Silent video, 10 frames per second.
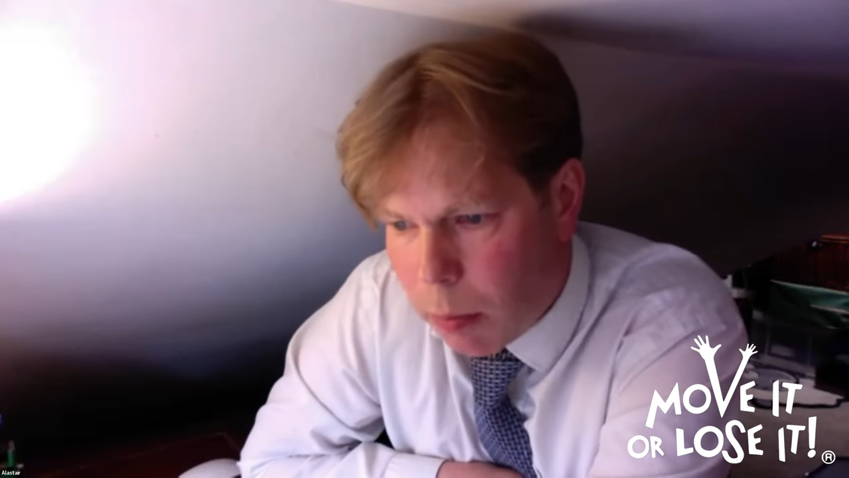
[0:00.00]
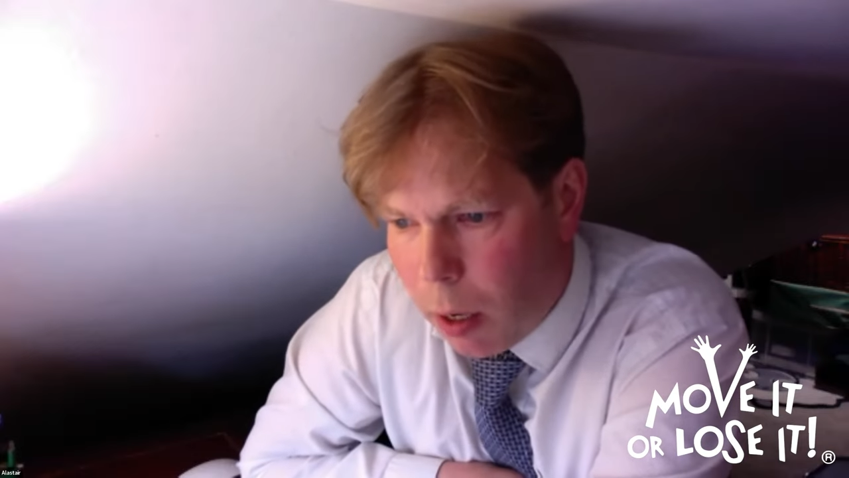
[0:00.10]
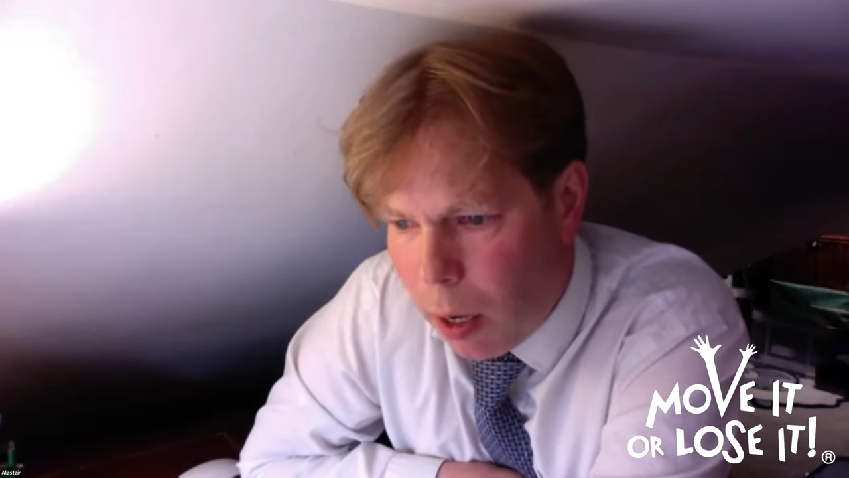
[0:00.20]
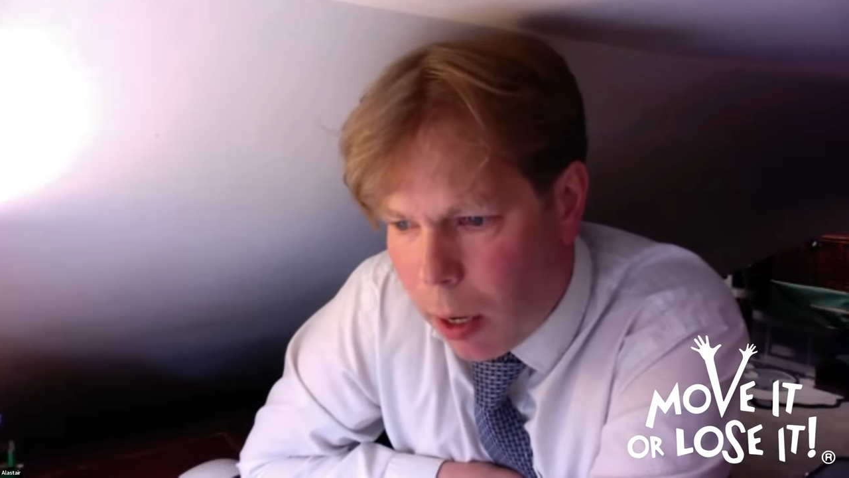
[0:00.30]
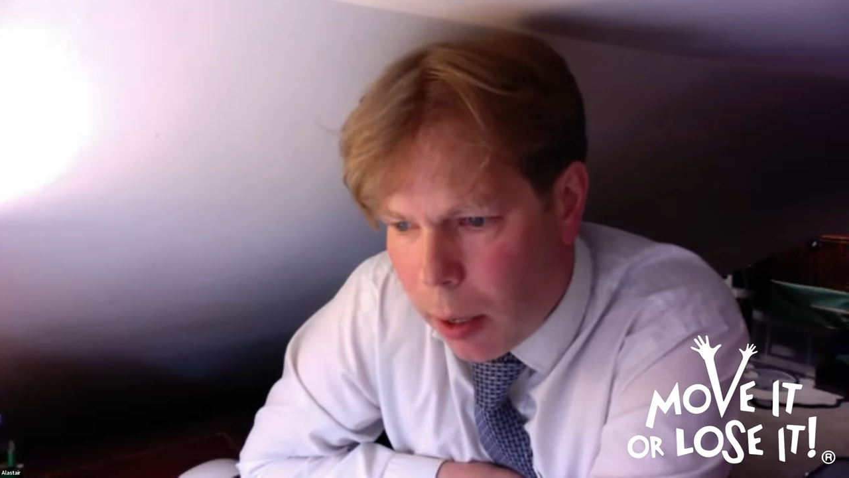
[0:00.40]

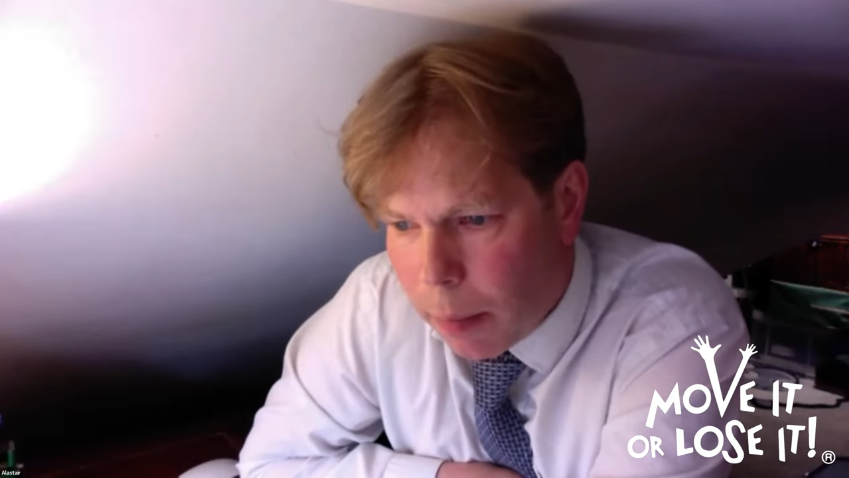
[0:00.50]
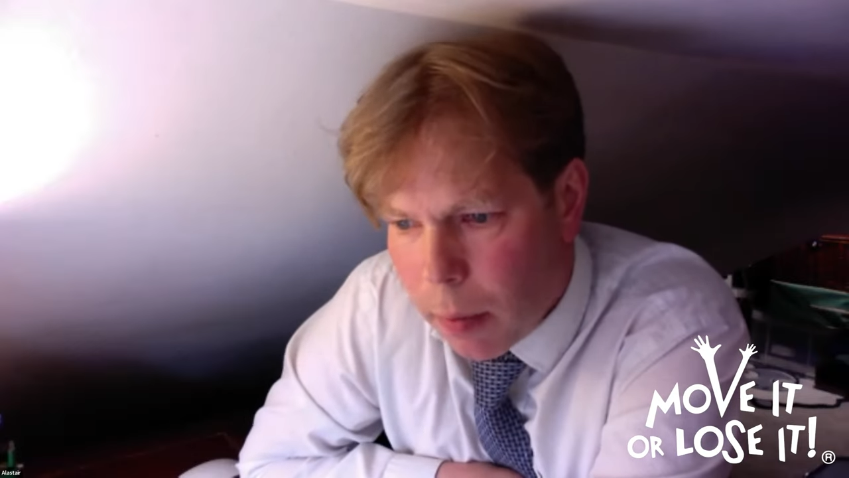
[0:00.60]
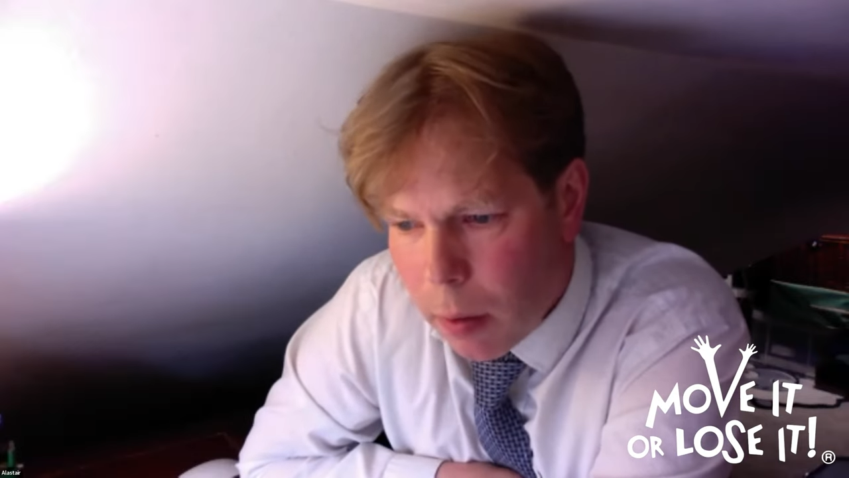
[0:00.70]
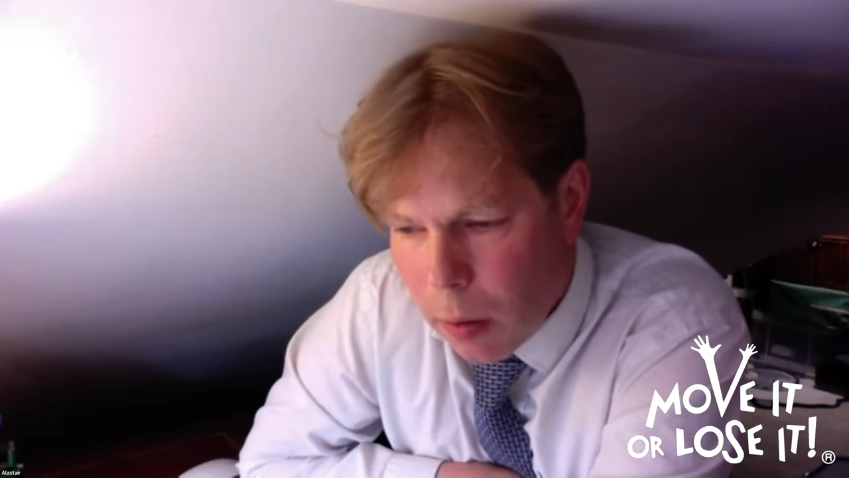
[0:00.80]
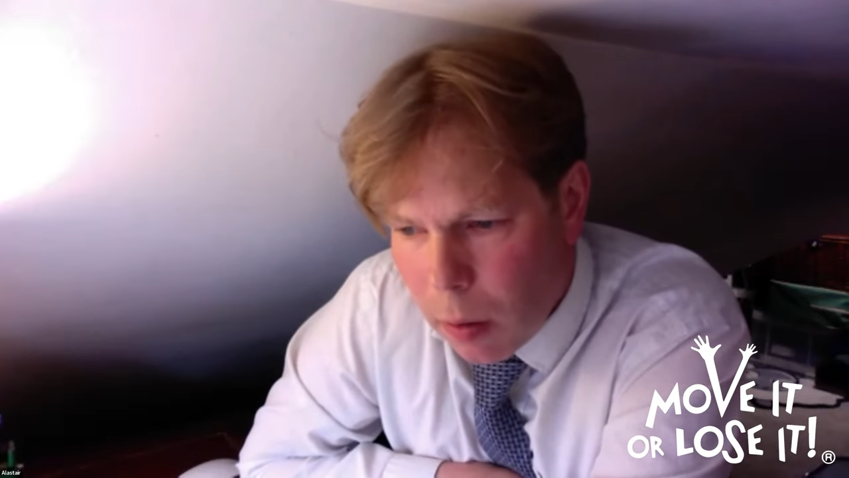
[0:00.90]

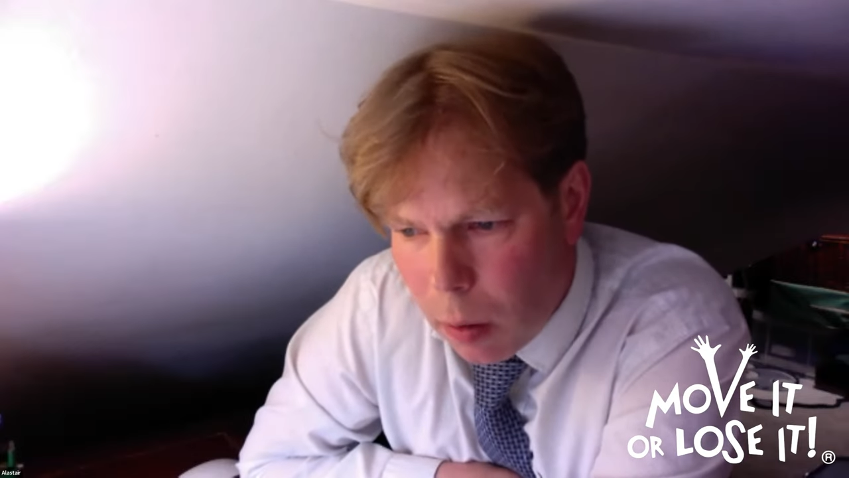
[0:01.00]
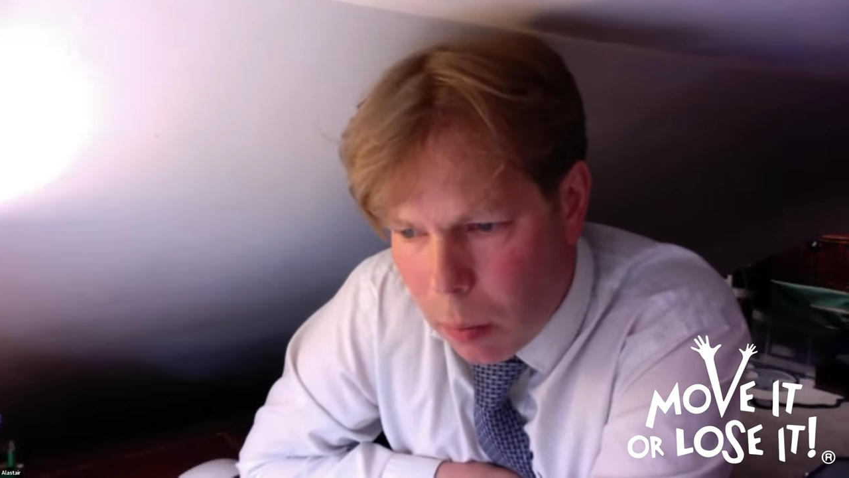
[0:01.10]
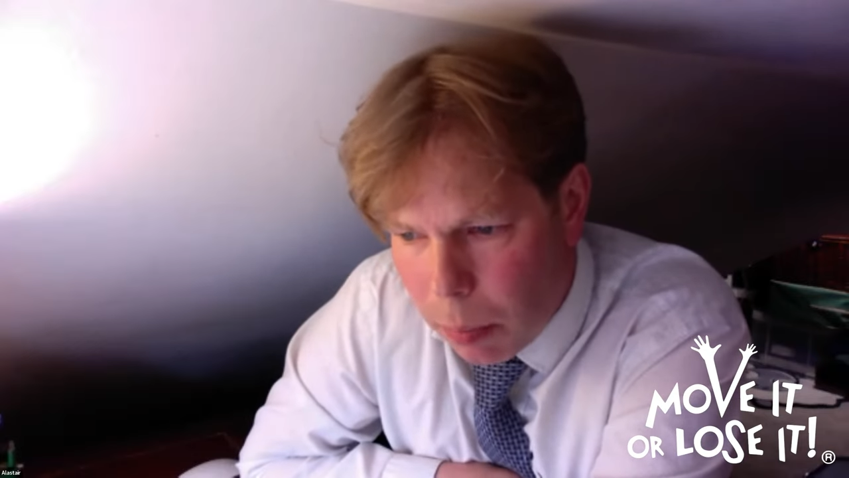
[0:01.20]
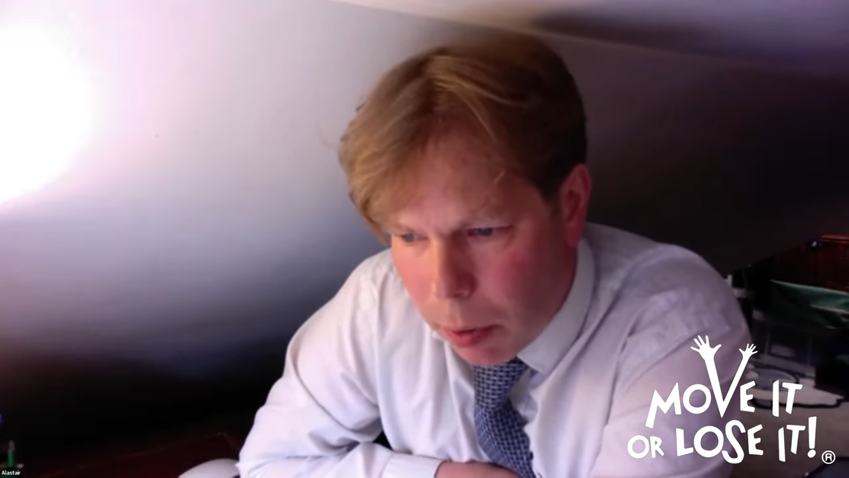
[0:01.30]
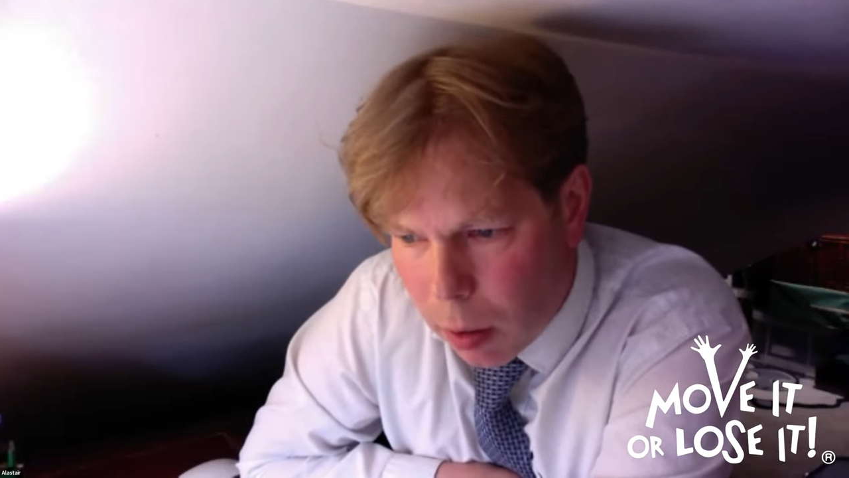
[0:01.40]

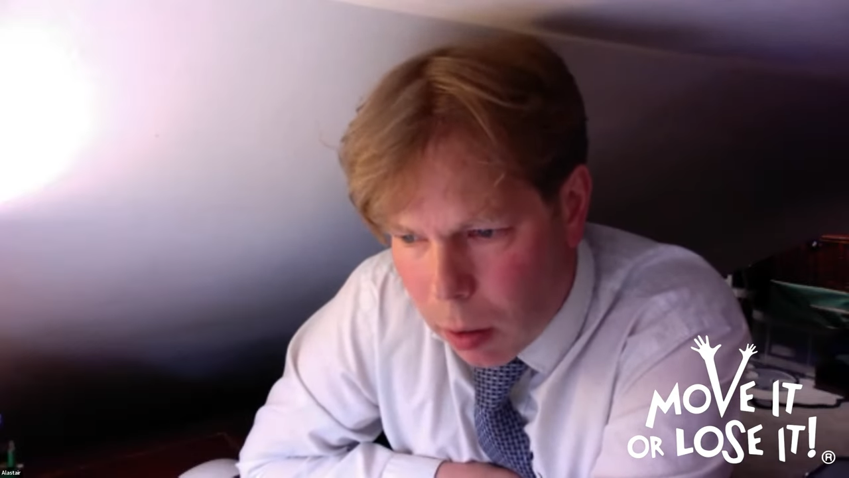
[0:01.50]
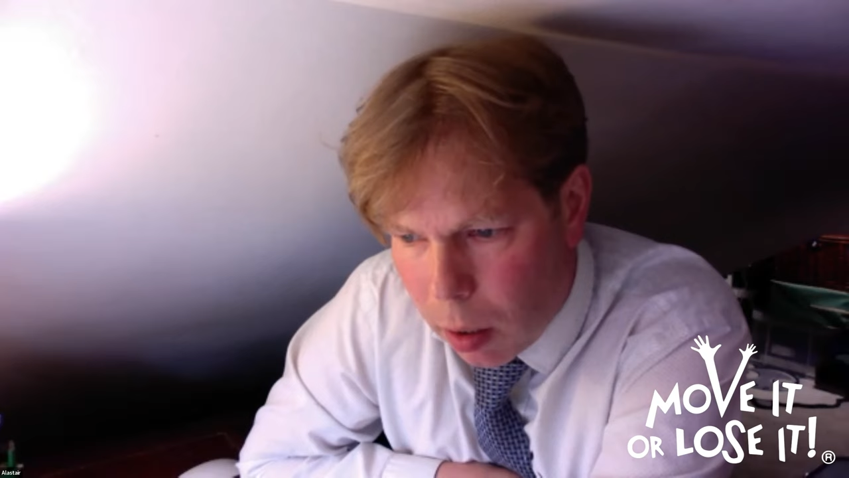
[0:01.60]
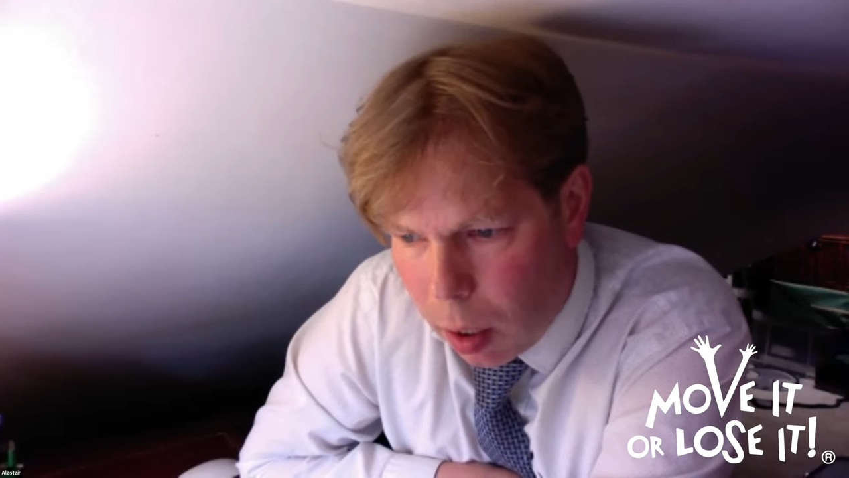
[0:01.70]
but